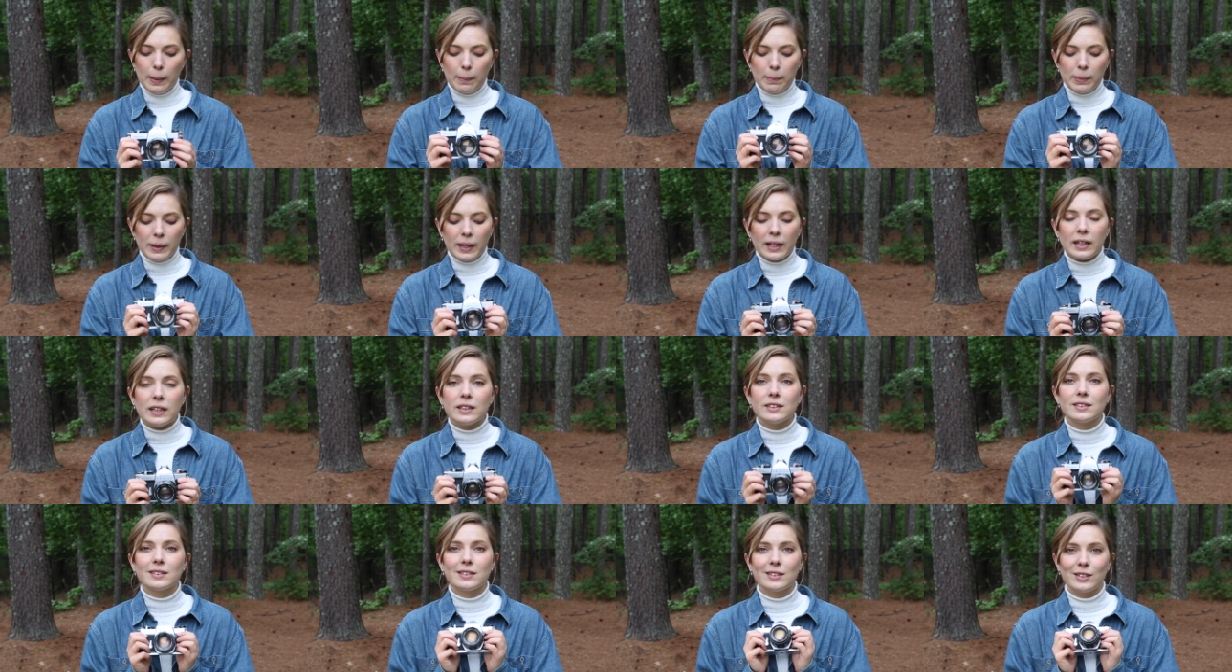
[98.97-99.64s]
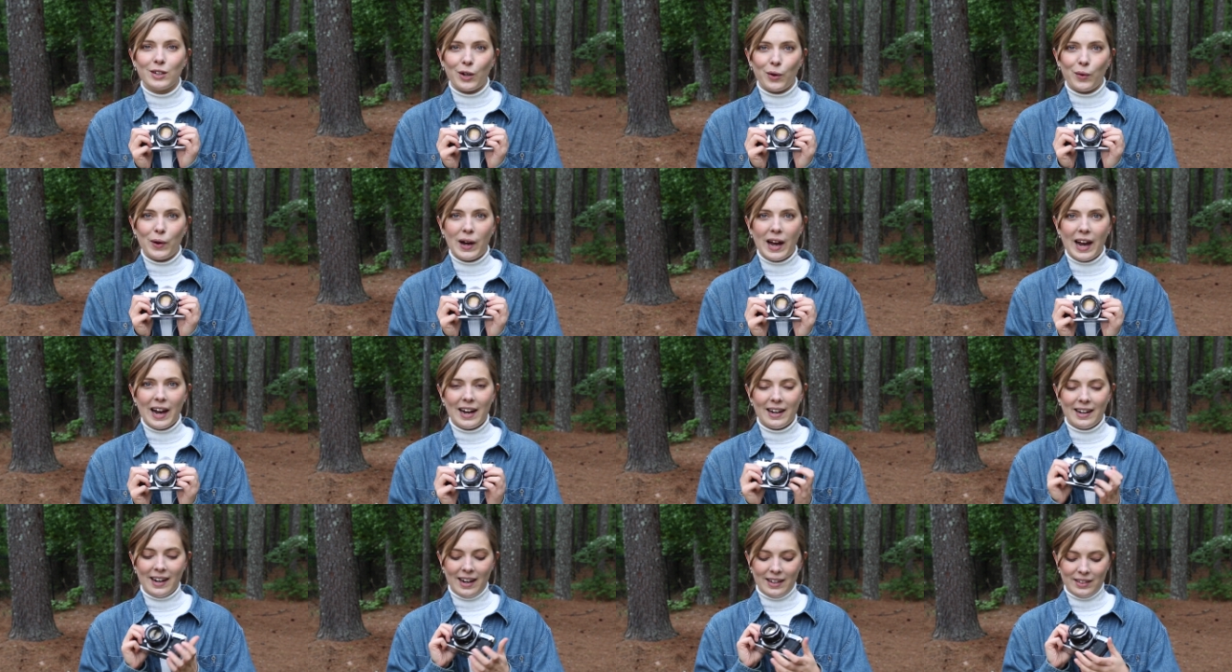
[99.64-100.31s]
Please go
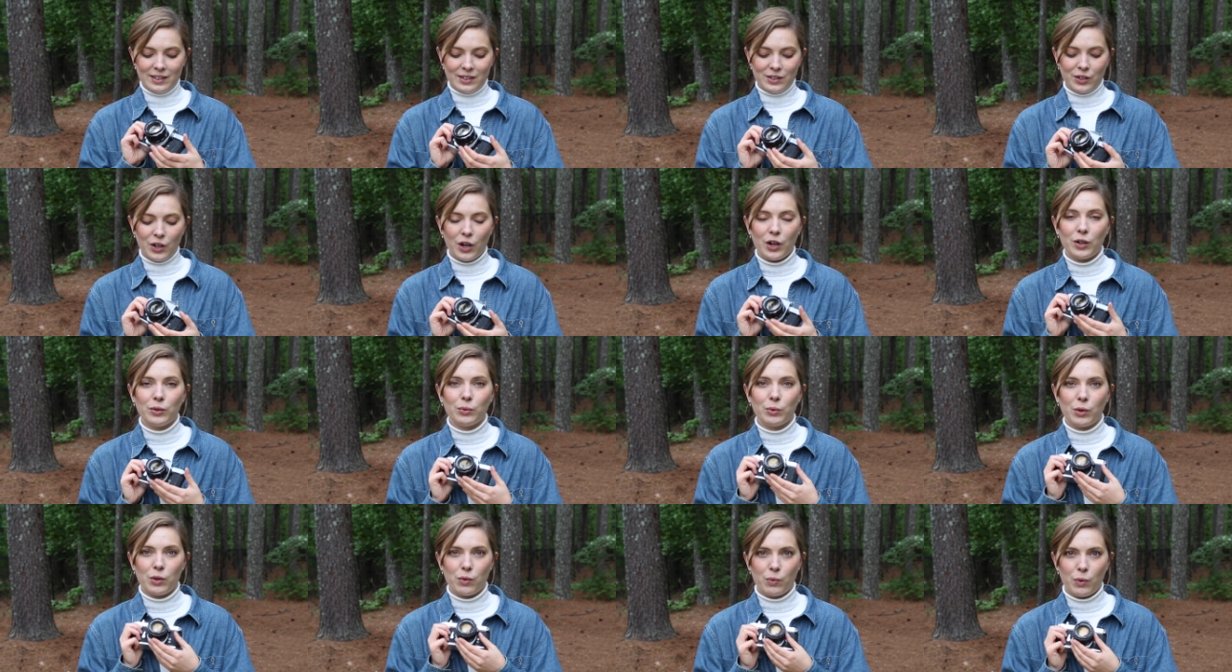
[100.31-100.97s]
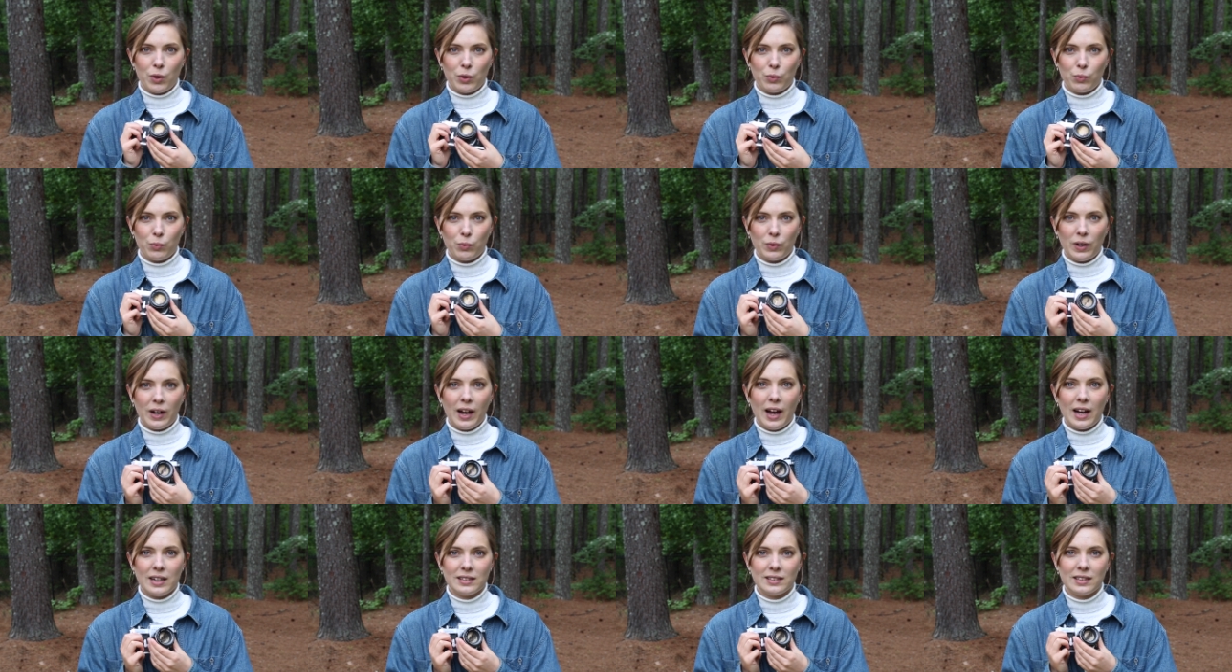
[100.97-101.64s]
ahead and start with one
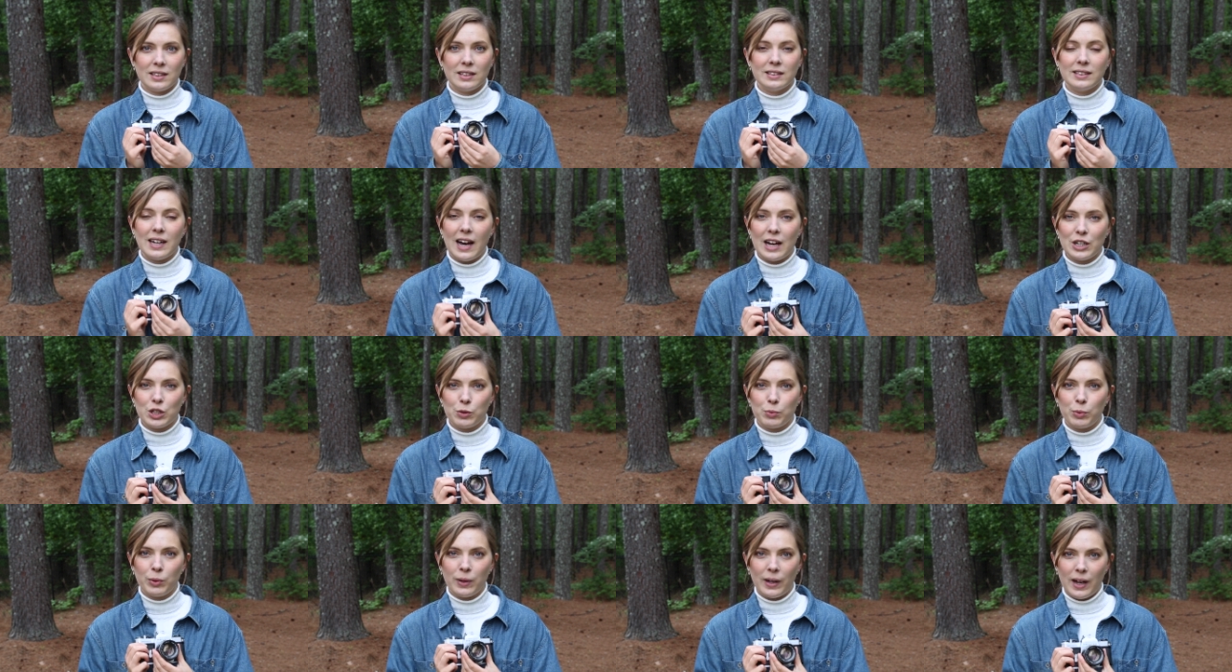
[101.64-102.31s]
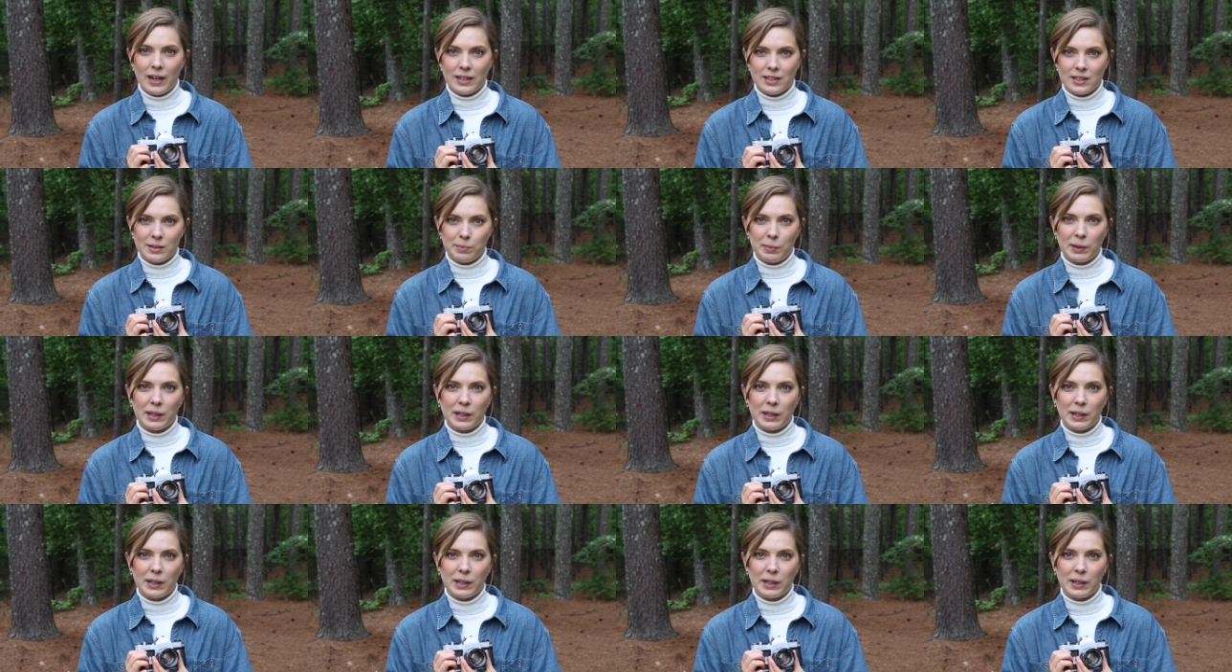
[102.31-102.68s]
that has a detachable lens